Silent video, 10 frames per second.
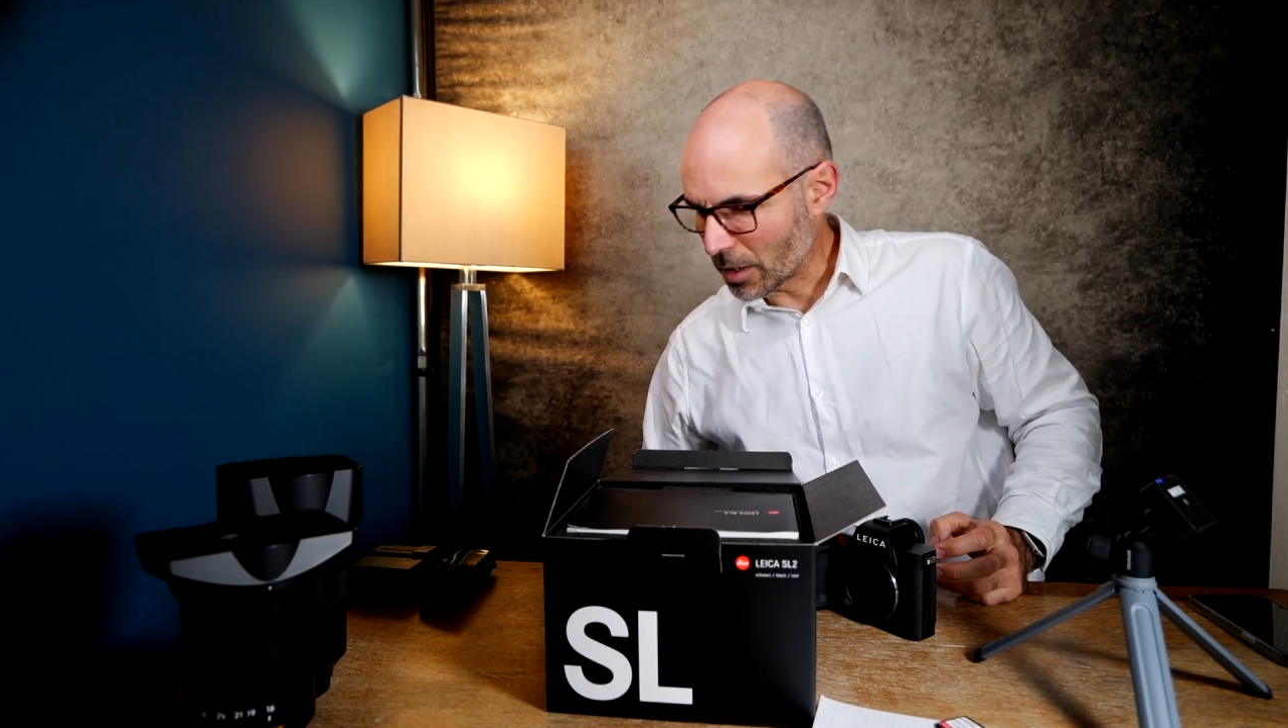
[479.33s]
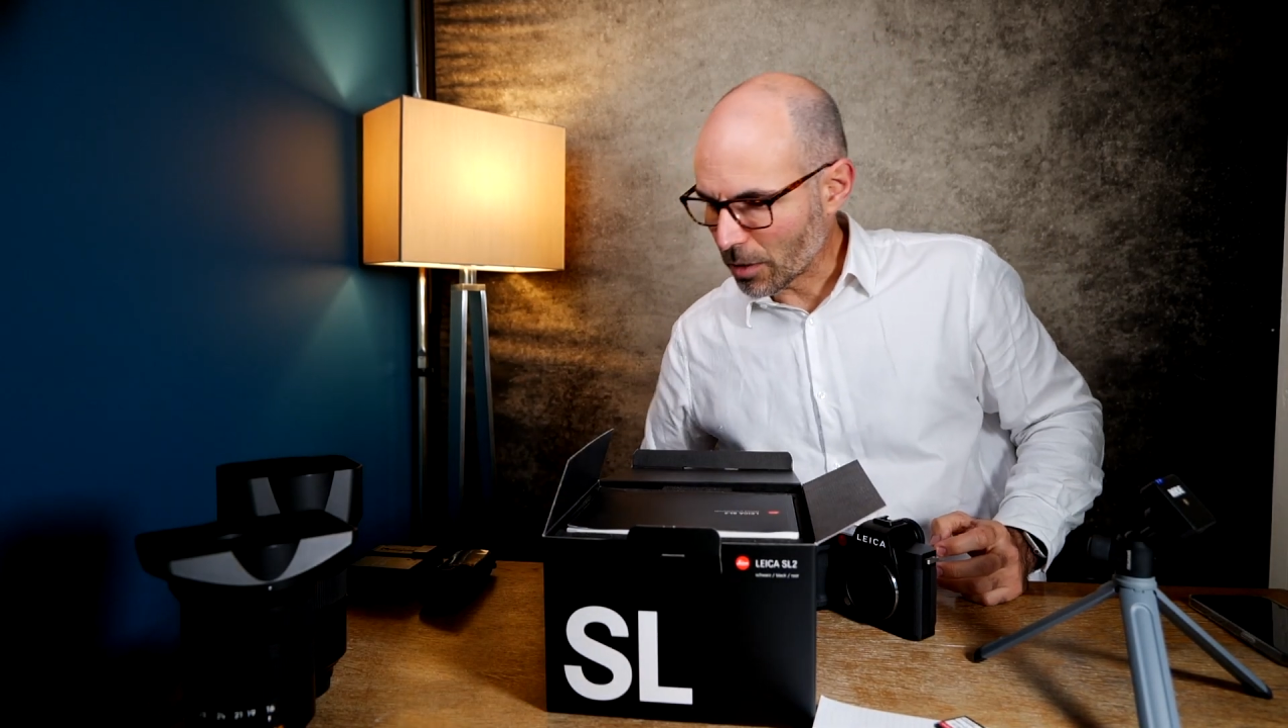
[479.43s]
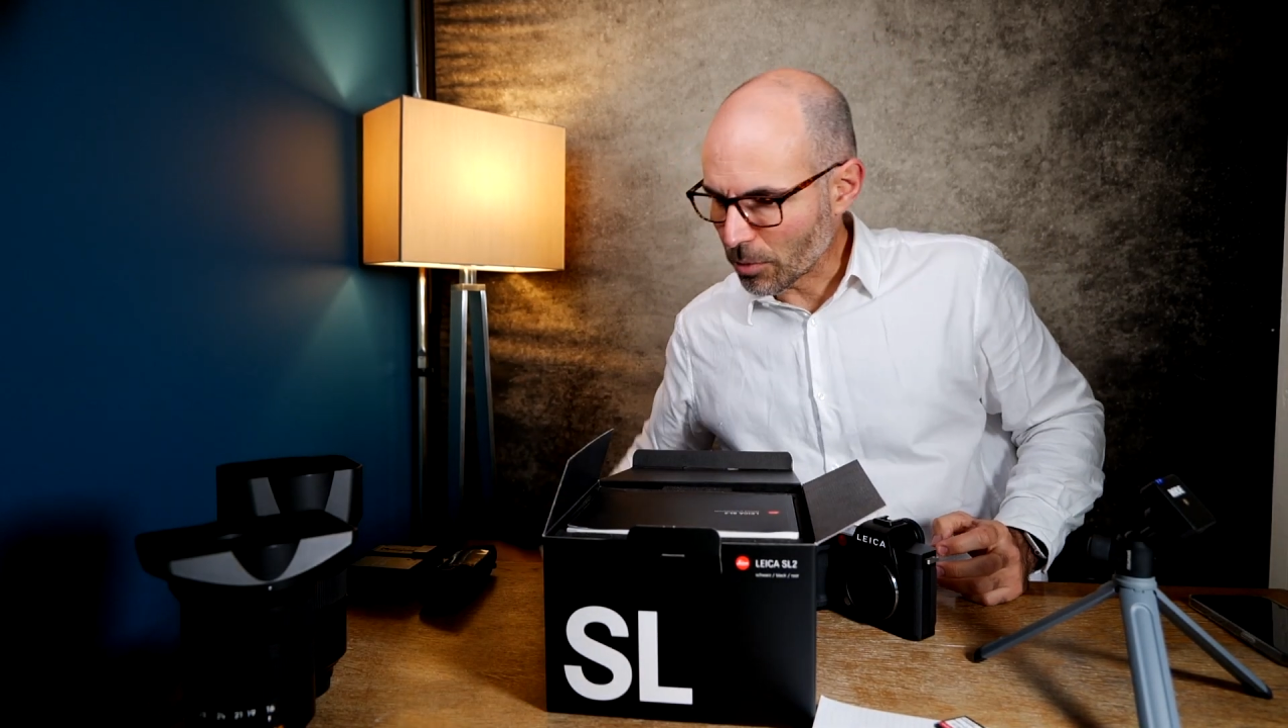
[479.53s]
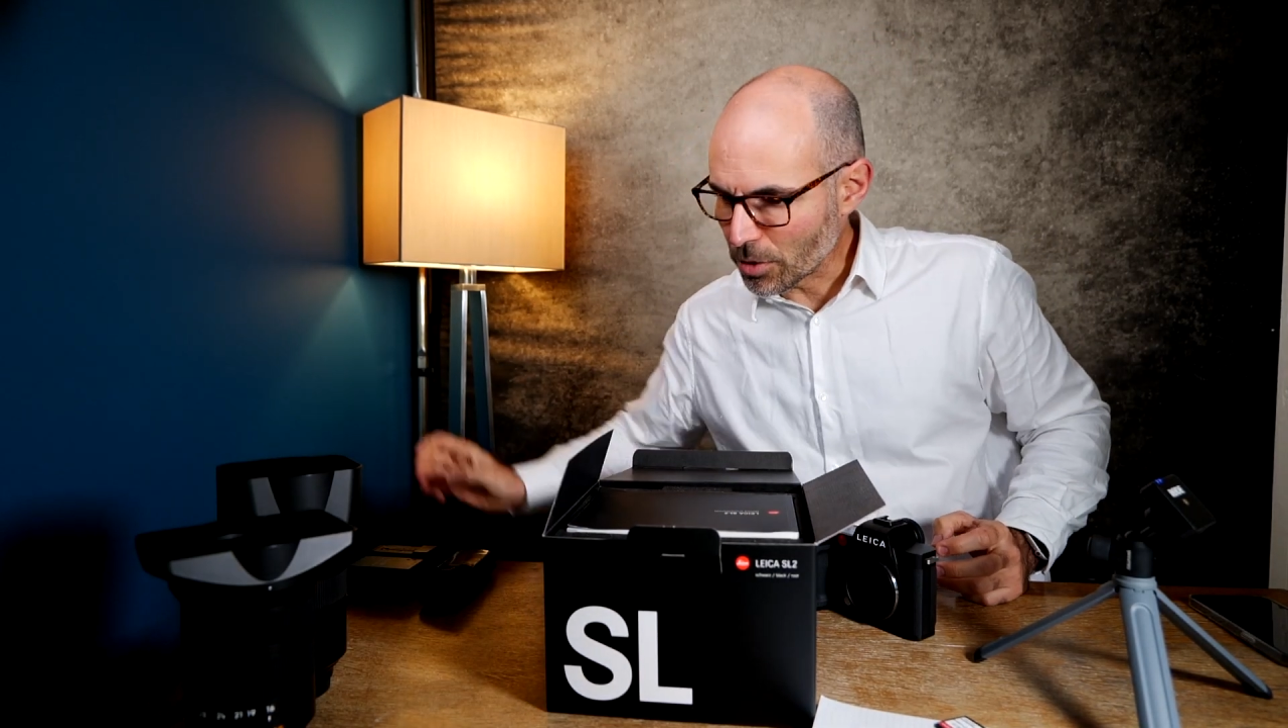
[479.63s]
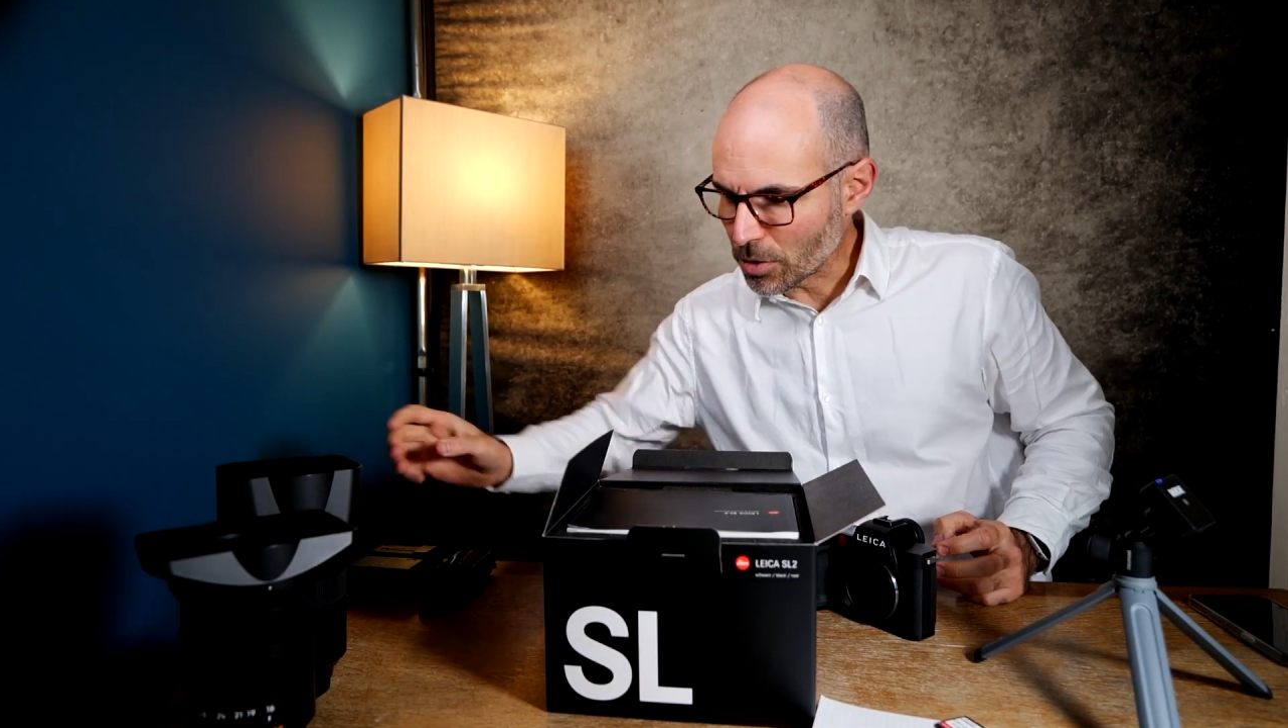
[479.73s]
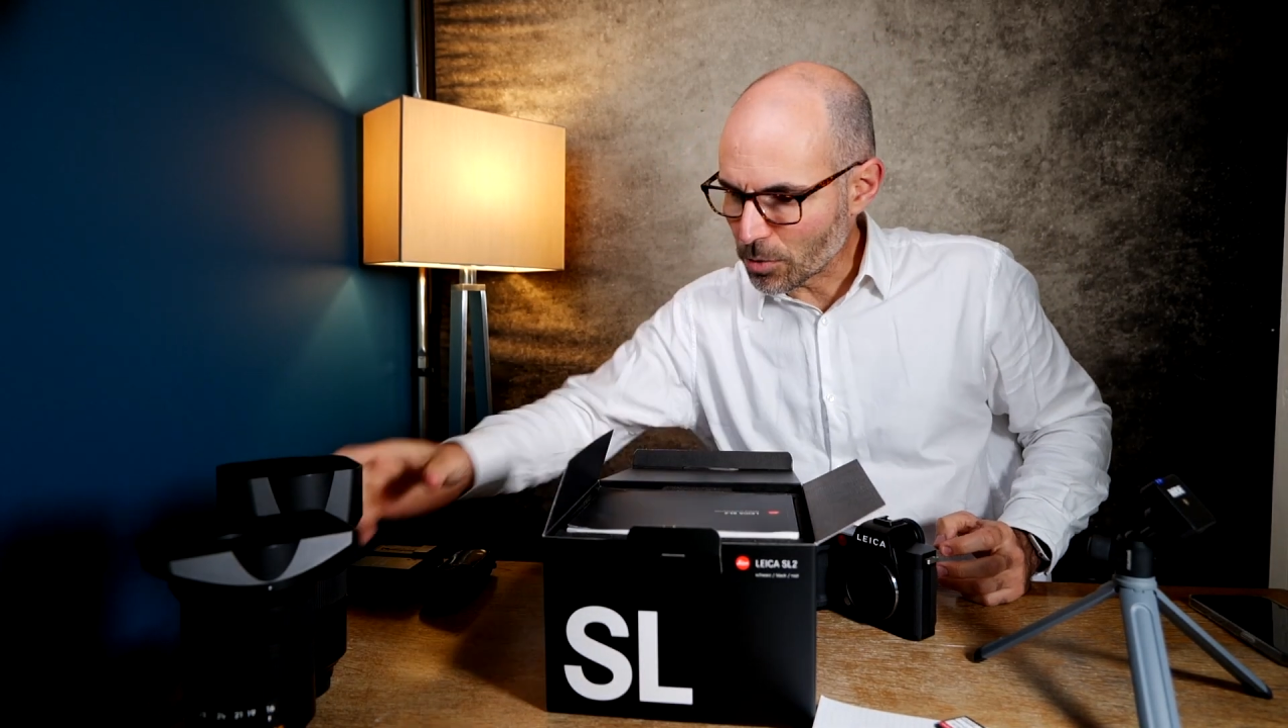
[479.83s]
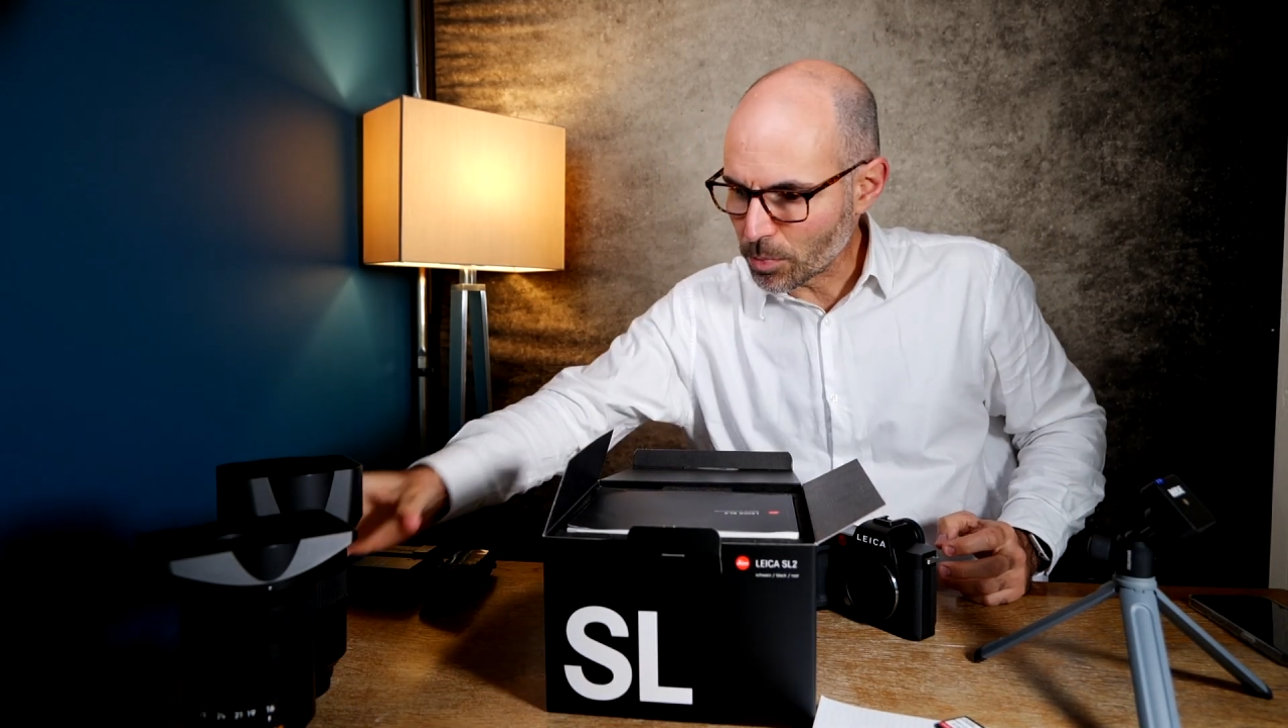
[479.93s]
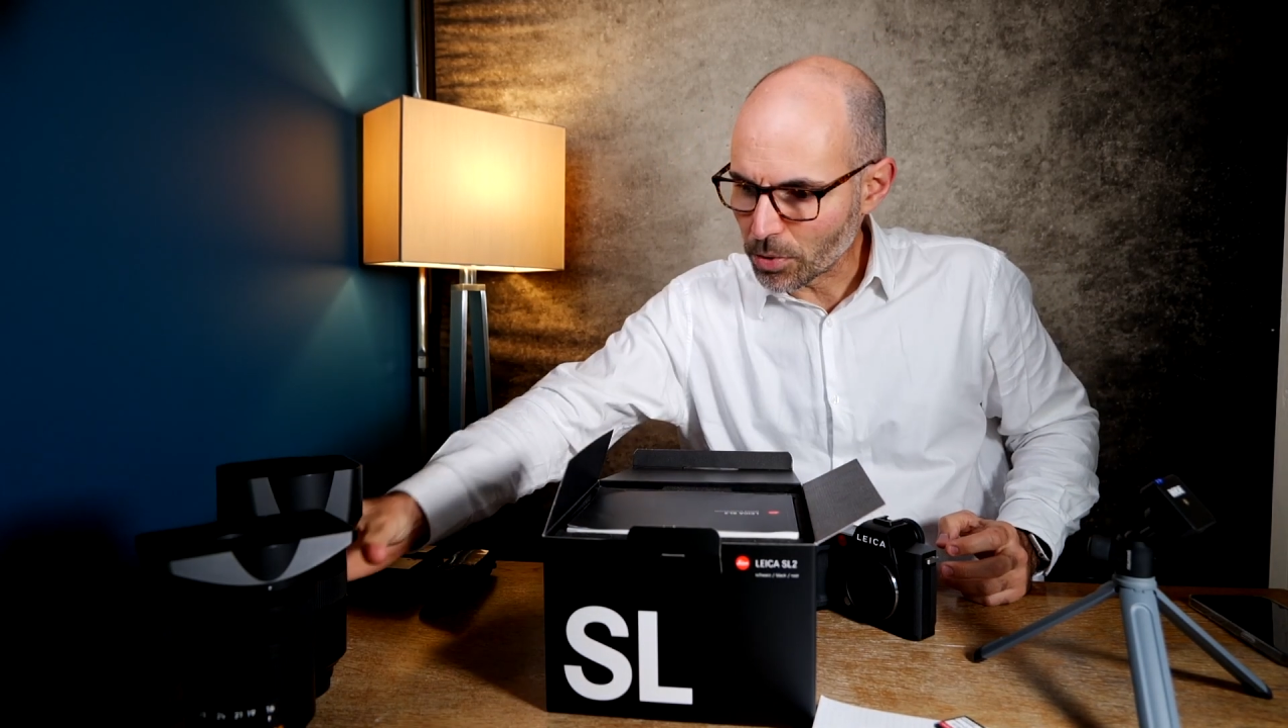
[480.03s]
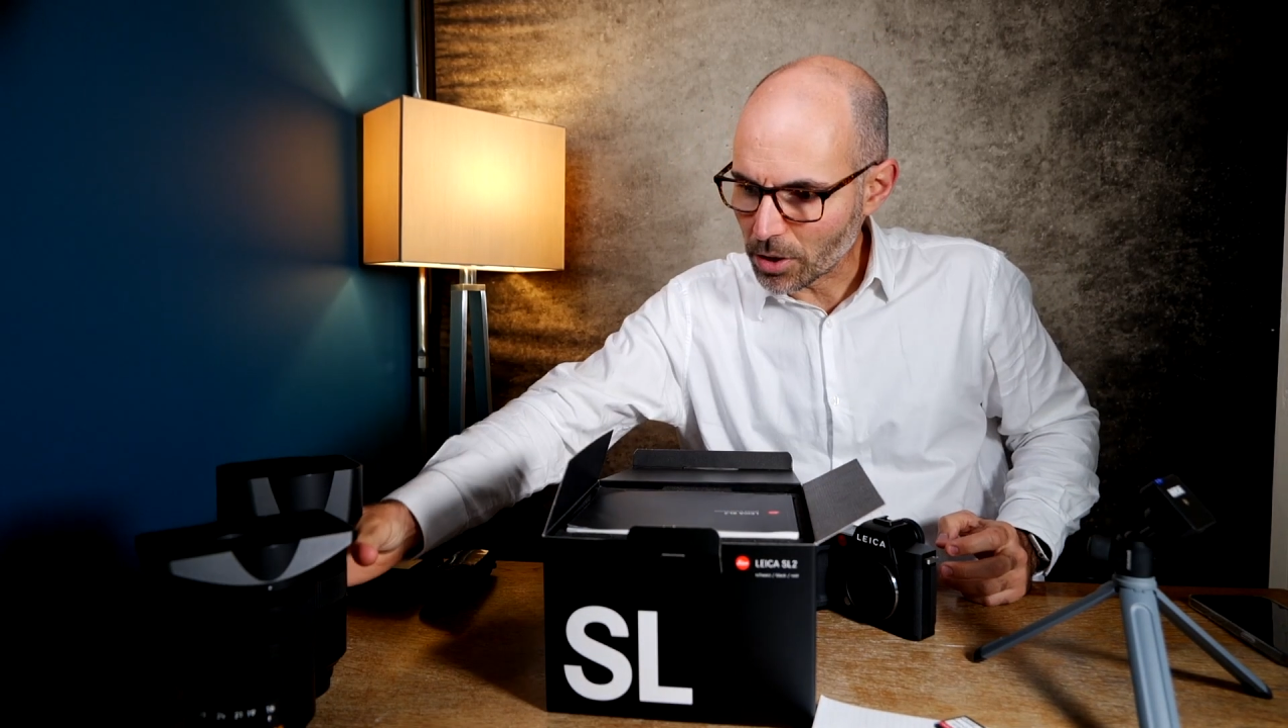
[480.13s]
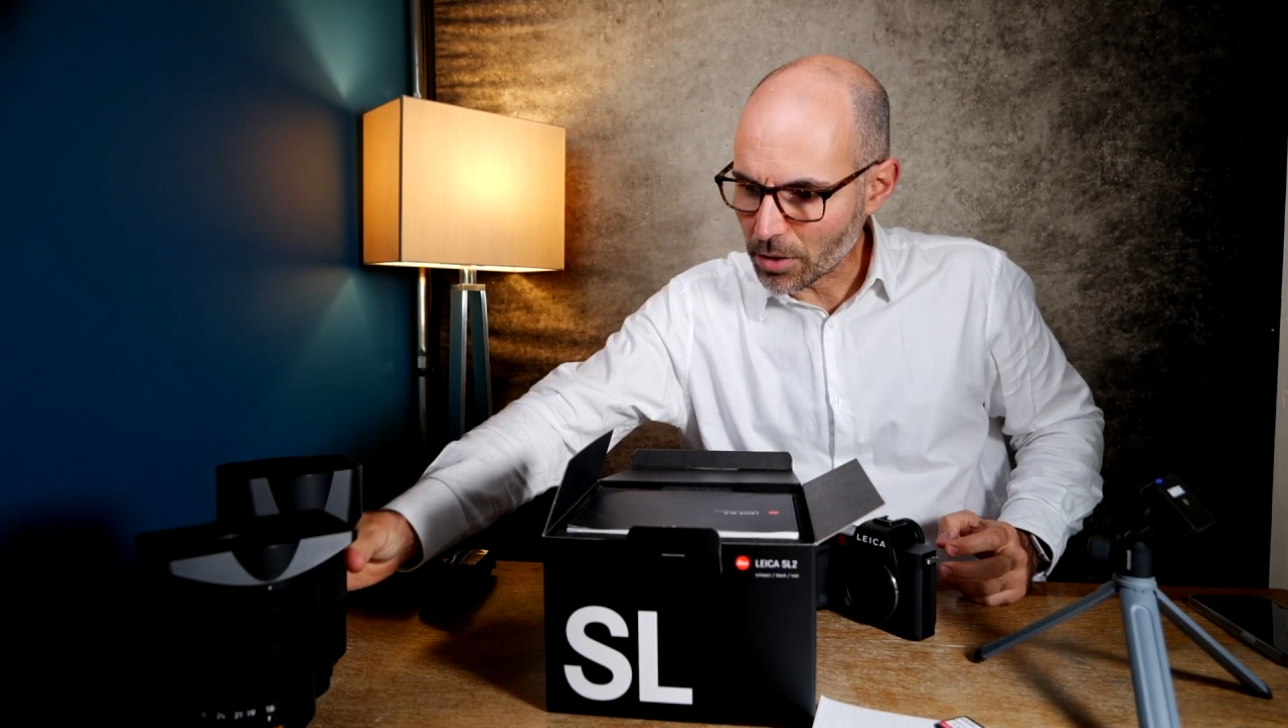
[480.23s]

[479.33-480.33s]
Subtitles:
I will just put